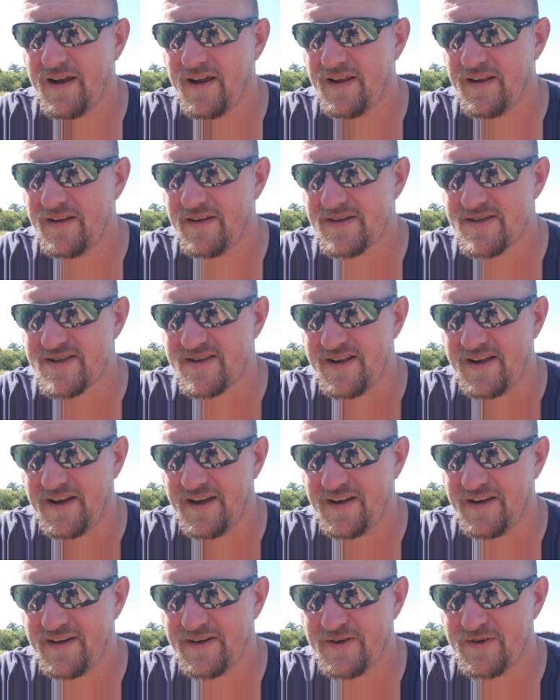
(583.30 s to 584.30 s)
This
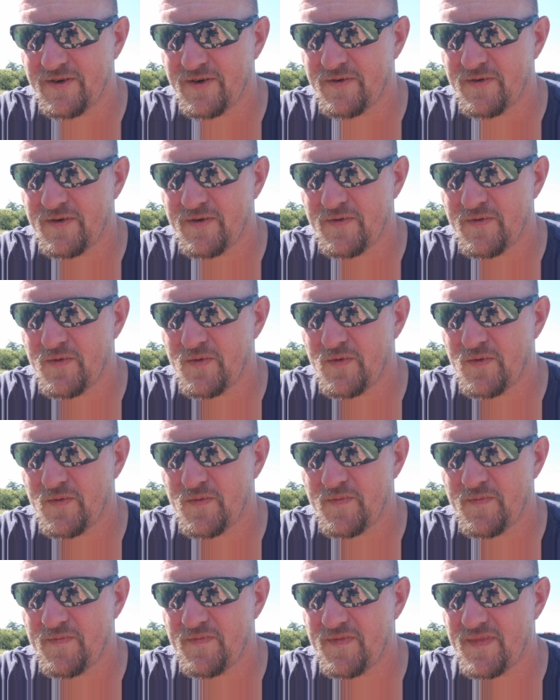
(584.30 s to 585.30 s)
thing
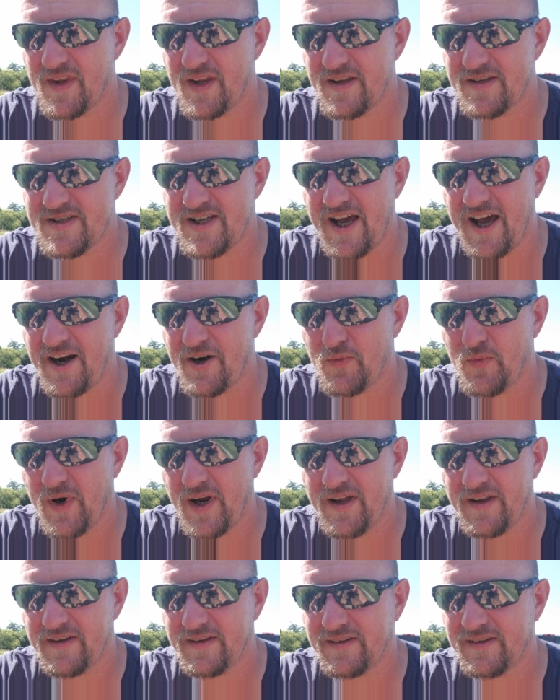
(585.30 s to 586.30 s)
has got to
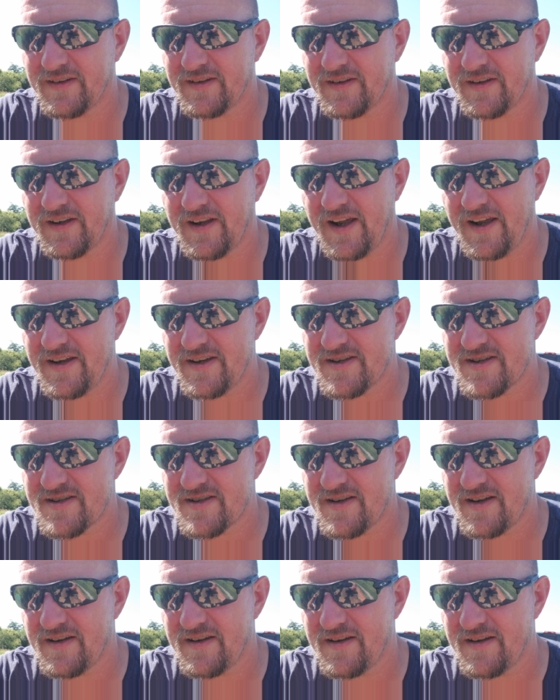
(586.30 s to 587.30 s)
weigh at
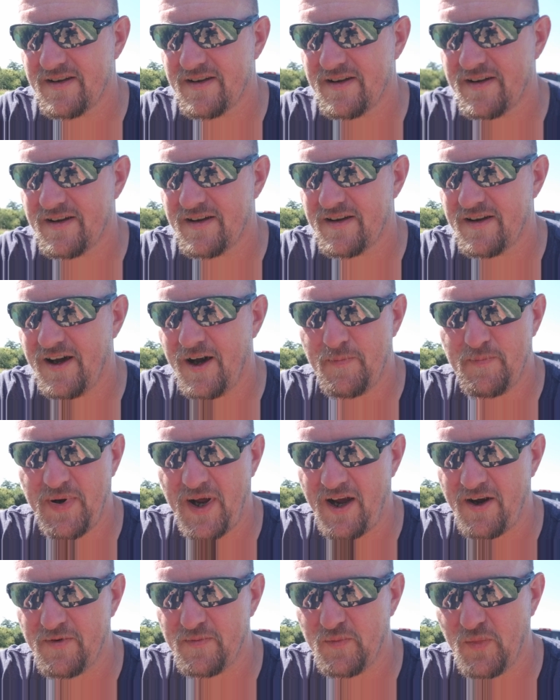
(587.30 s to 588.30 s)
least a
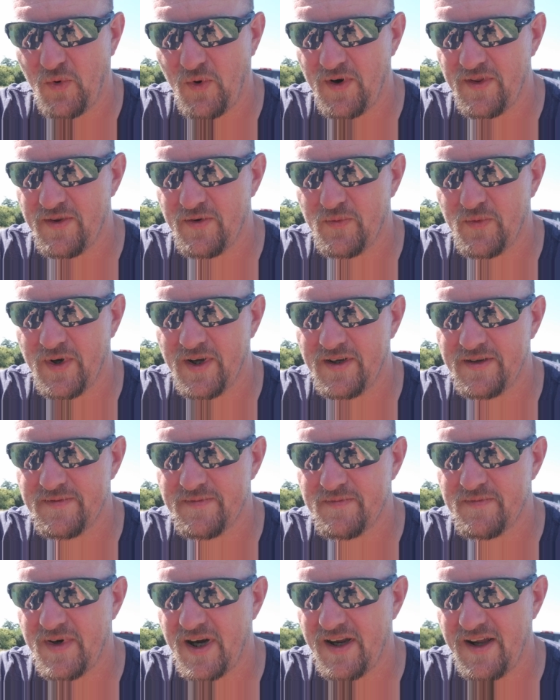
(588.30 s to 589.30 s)
pound more than what
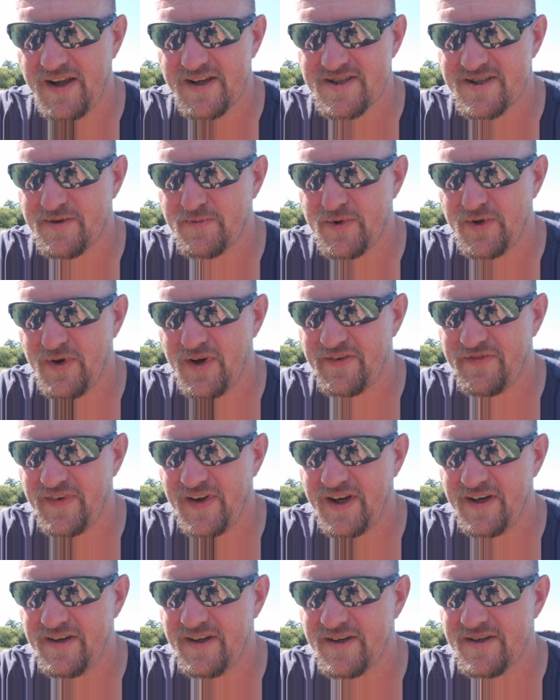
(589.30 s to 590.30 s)
my
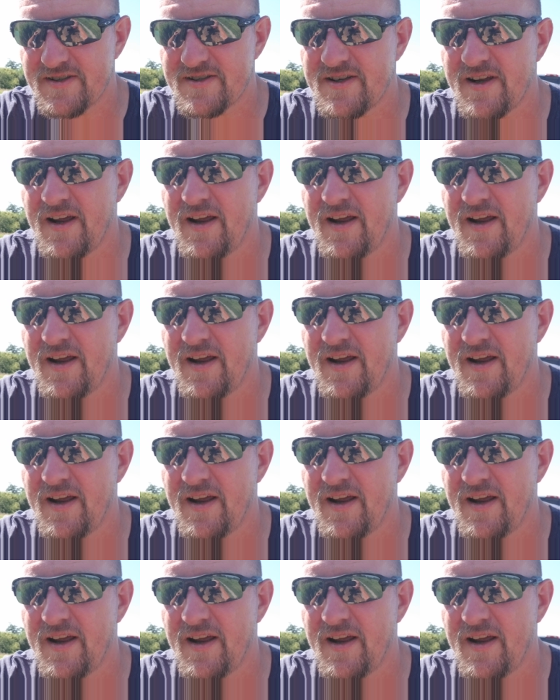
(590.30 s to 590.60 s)
SWFA does.